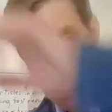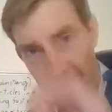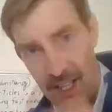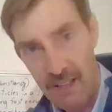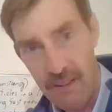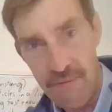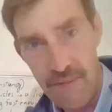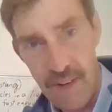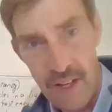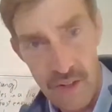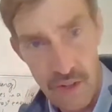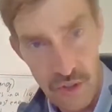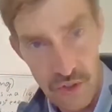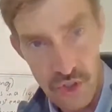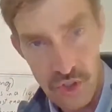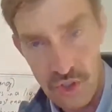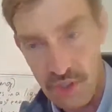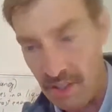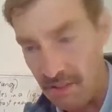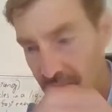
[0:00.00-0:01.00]
They
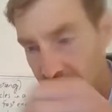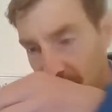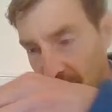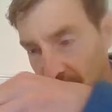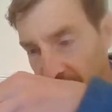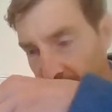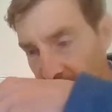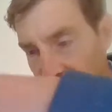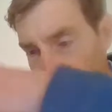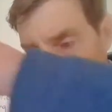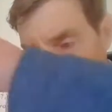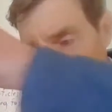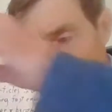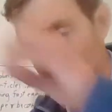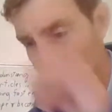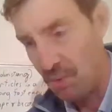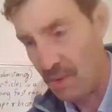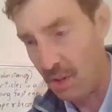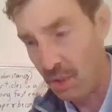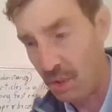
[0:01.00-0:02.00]
verdunsten, okay?
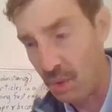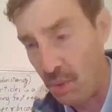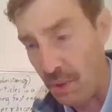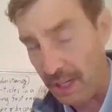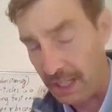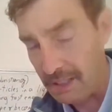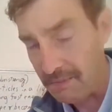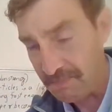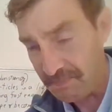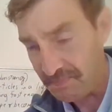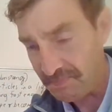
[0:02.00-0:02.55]
Real quick.